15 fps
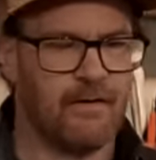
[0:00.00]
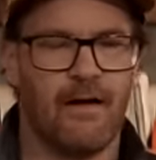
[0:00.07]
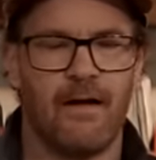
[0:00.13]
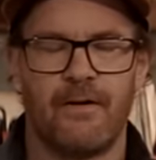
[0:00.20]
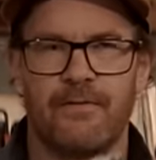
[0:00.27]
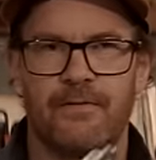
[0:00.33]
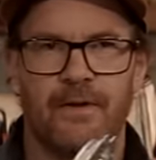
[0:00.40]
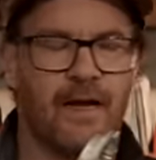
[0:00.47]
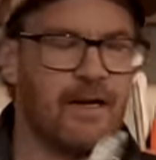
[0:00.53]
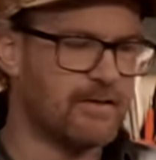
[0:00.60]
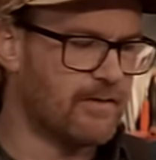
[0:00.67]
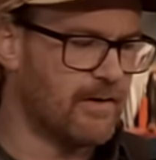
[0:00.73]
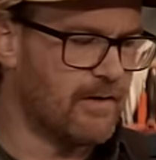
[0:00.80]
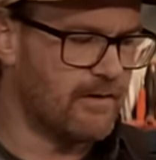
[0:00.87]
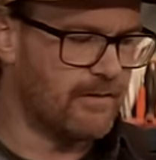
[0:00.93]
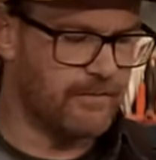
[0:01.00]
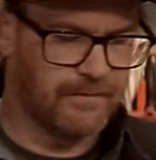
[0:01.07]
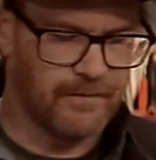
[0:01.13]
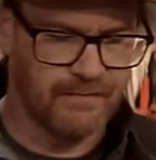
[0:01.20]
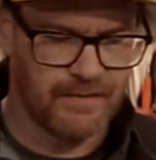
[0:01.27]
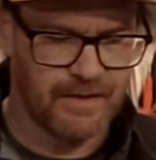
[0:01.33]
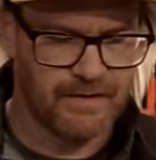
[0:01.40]
out of cast iron
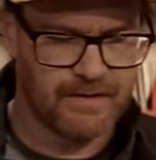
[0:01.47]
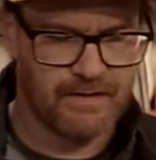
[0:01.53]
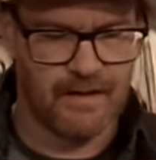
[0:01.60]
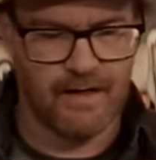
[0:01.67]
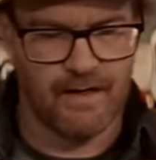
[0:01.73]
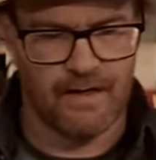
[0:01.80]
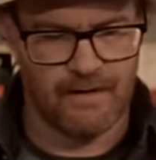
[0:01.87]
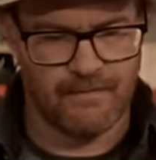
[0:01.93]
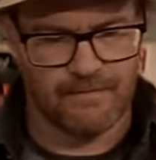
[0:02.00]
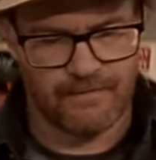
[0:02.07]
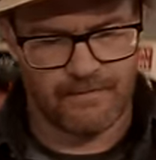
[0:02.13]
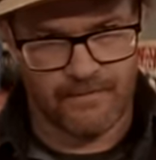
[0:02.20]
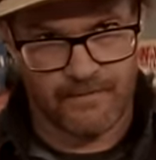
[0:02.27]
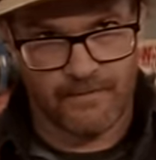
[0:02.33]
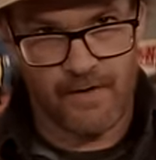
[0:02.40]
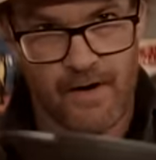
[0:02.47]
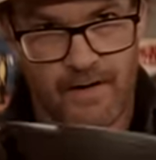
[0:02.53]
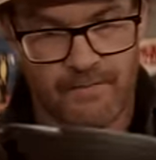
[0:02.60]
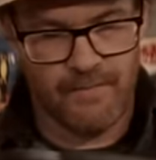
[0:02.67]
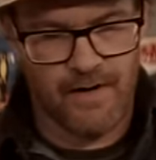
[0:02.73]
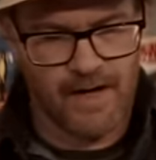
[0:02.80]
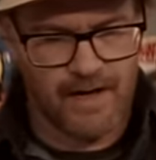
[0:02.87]
from this
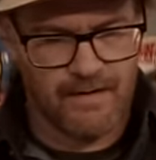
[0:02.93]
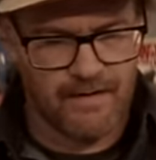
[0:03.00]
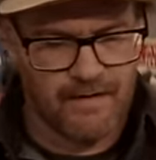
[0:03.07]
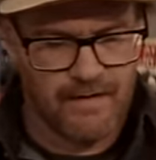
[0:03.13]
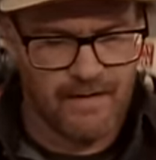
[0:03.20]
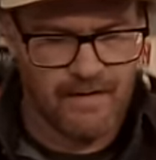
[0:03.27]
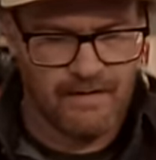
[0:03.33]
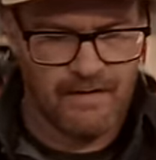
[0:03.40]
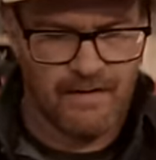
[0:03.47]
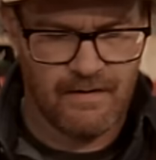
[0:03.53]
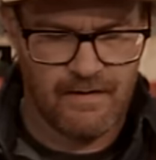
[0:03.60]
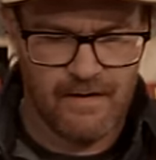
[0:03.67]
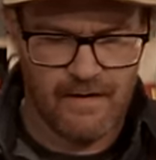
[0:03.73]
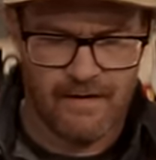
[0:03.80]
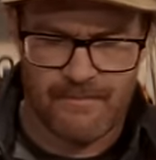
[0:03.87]
frying pan, and